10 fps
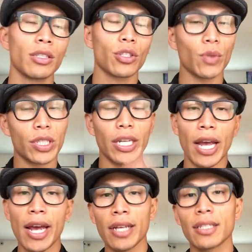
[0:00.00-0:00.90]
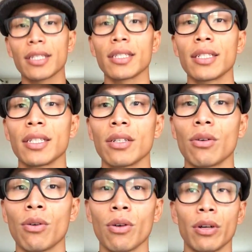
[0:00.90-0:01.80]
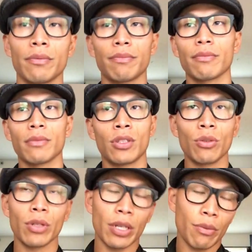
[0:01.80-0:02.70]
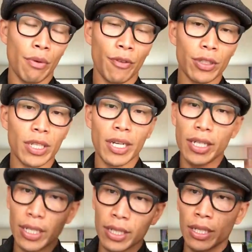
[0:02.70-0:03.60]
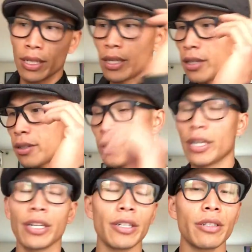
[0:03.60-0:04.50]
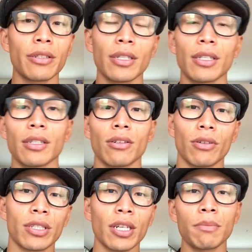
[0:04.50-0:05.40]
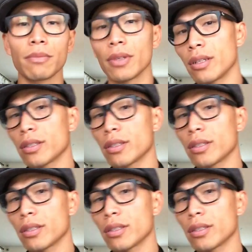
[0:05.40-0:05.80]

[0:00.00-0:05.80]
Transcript: Switching hands, or doing it reverse 90 and then here to here, or some